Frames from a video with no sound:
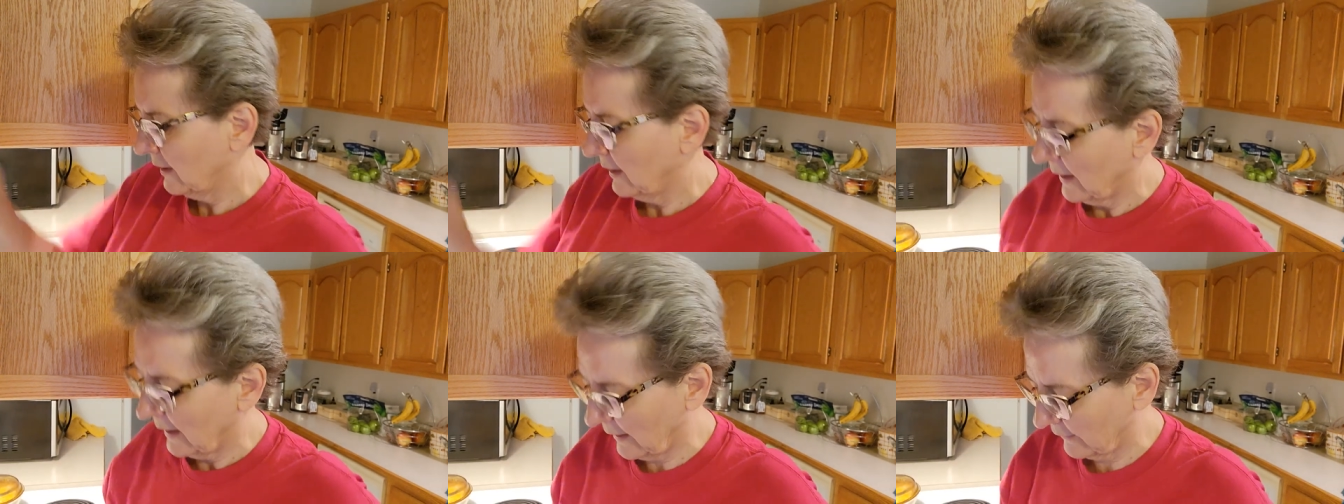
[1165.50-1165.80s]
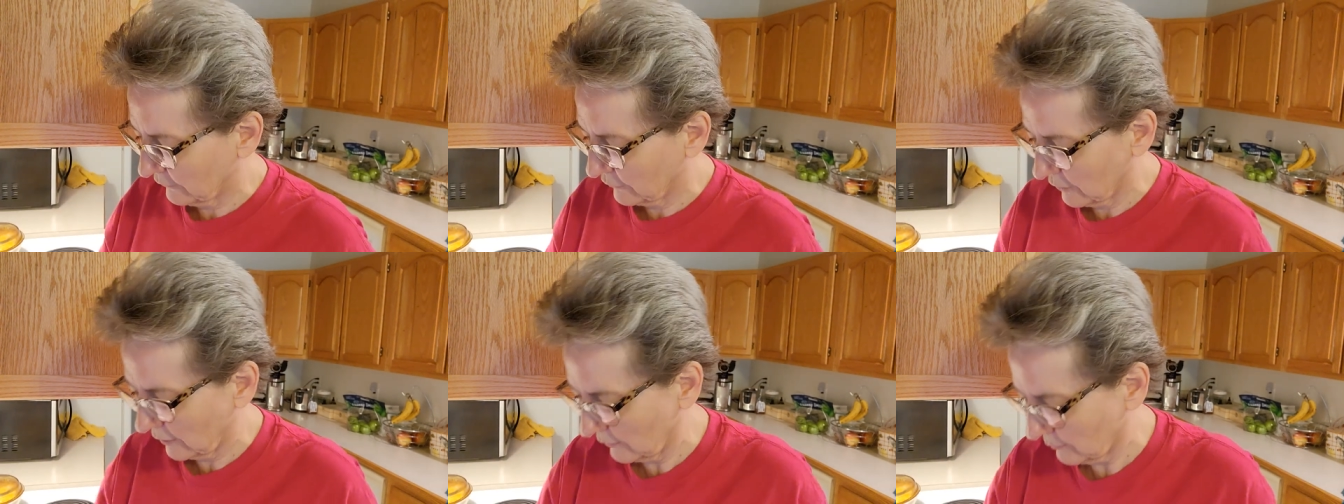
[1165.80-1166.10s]

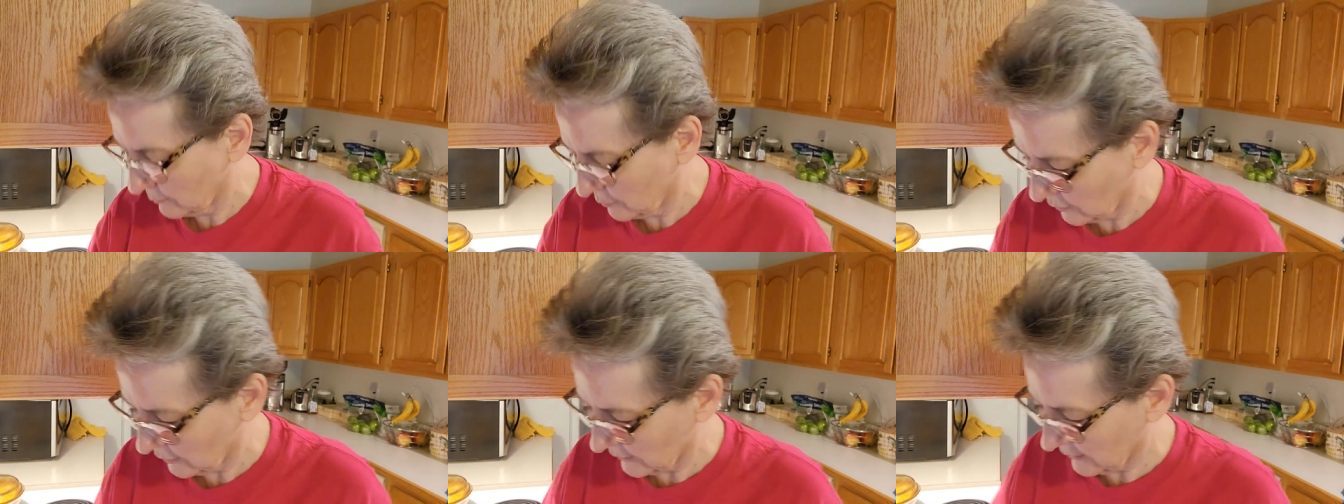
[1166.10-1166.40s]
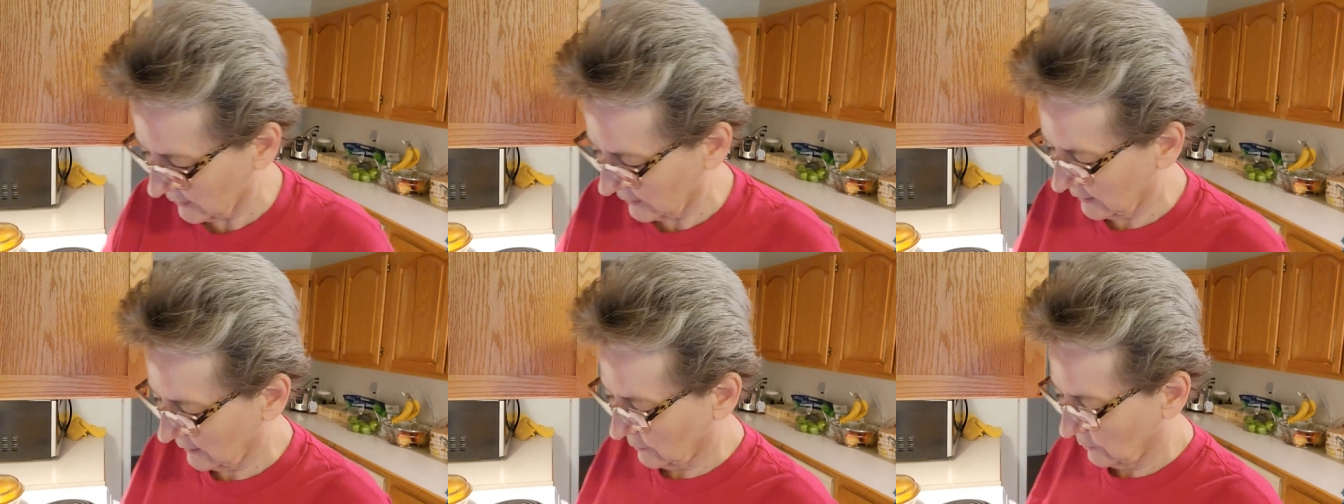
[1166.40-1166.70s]
after I have
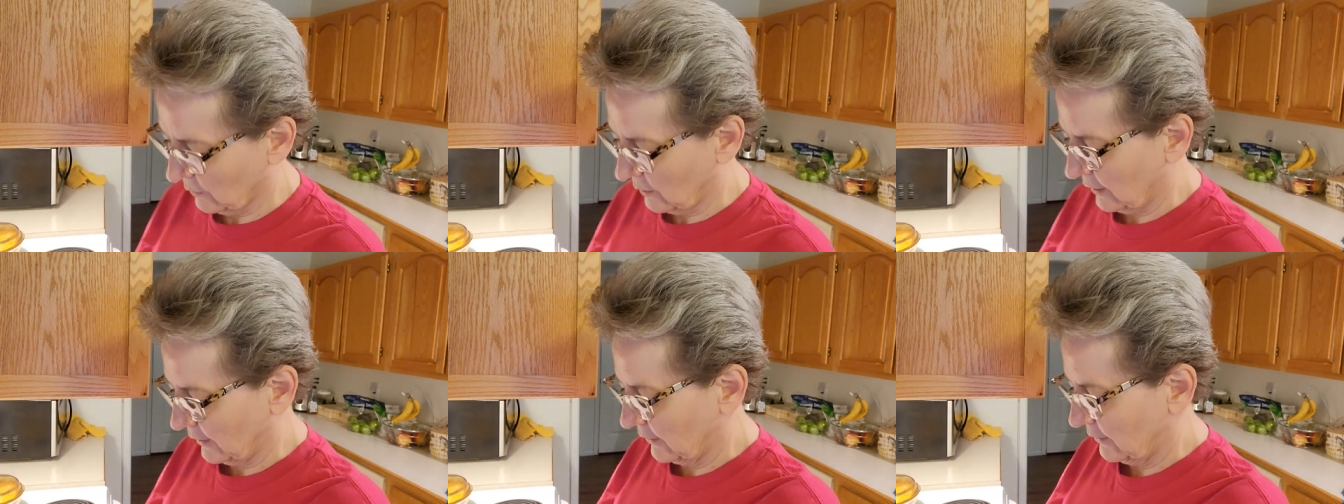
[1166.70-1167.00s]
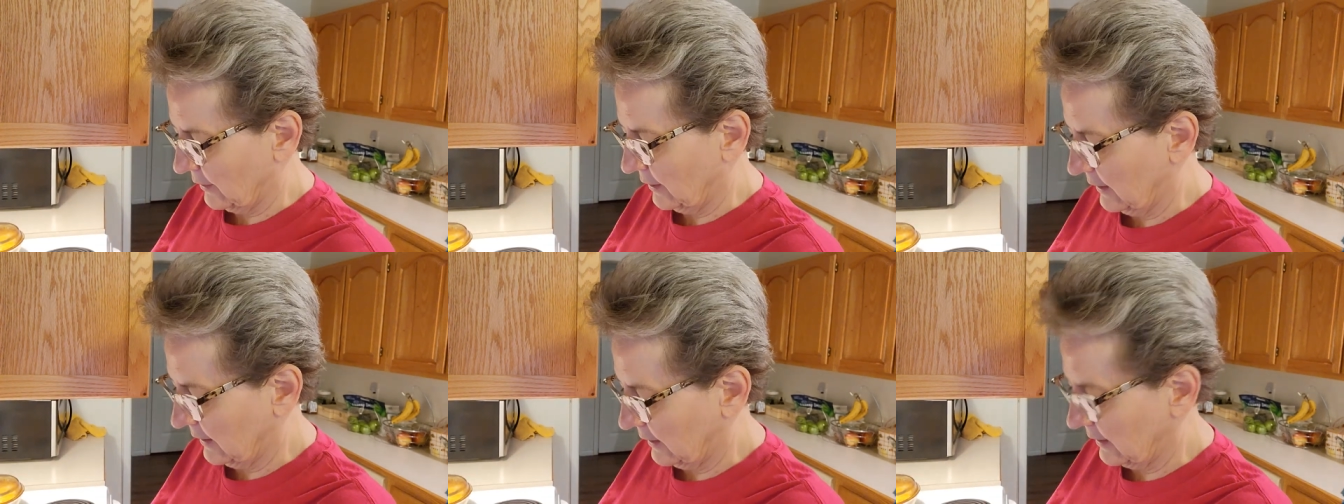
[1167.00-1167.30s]
put the water
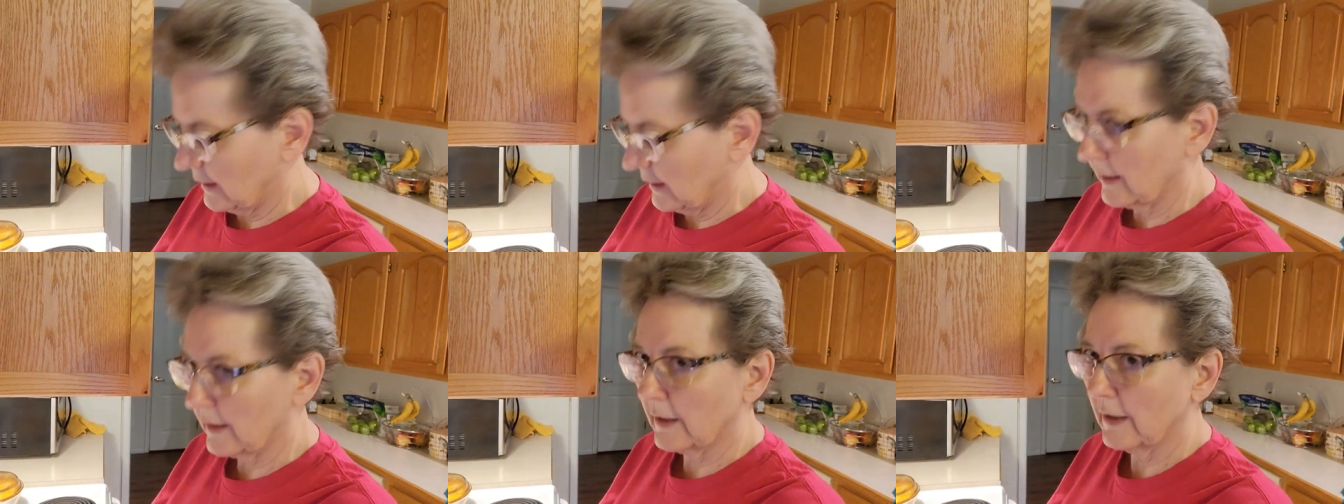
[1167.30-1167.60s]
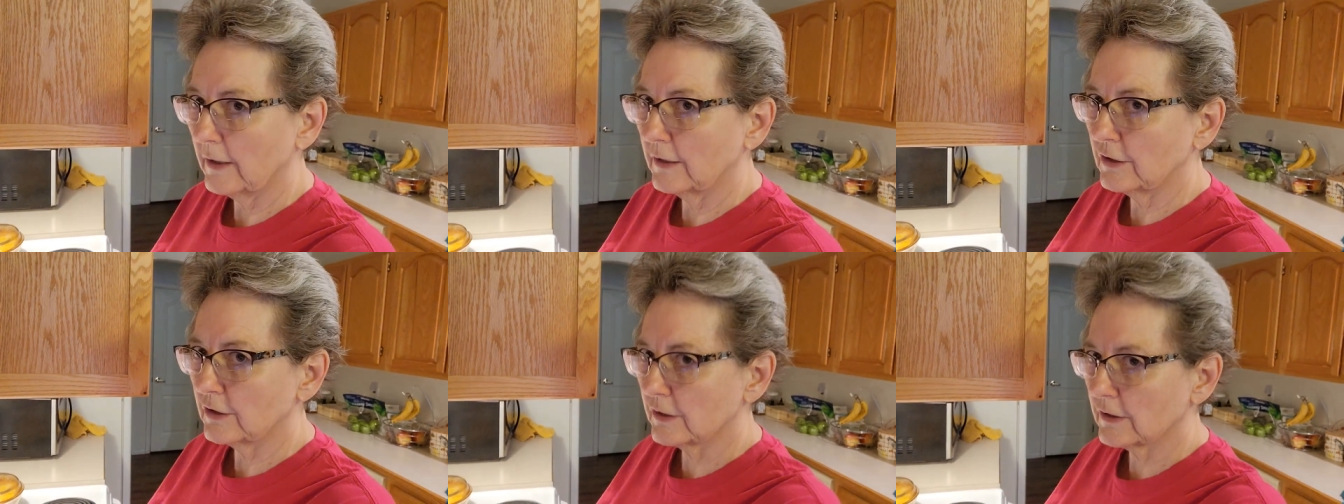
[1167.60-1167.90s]
in and
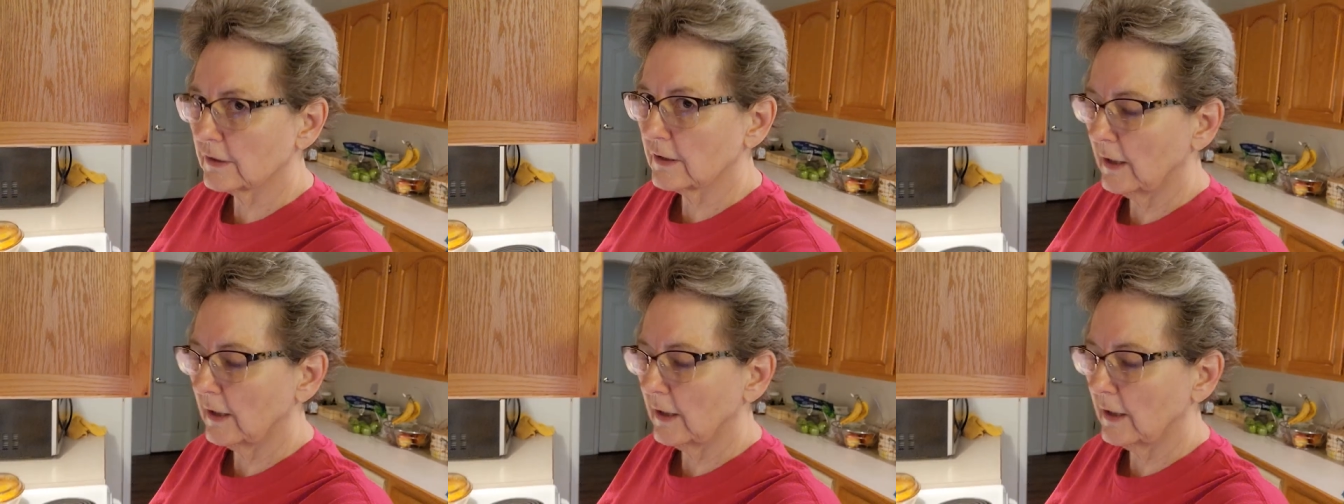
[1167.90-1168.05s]
I just